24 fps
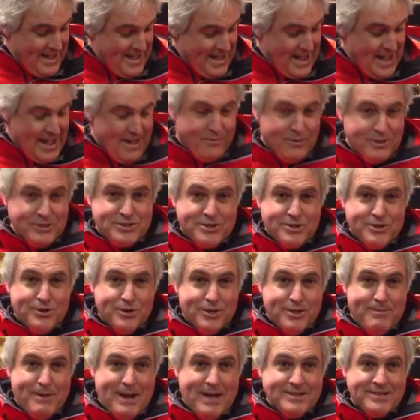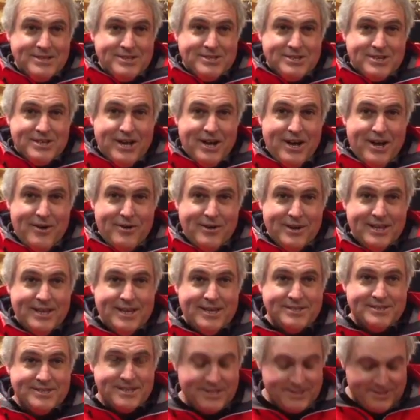Uh, what's cool about this coat
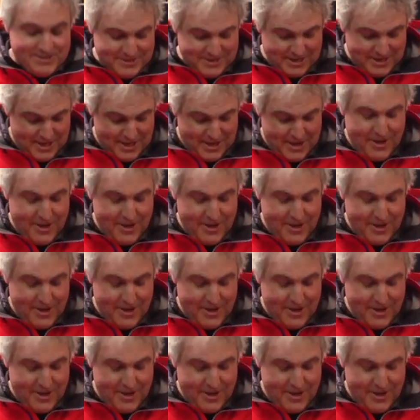is it's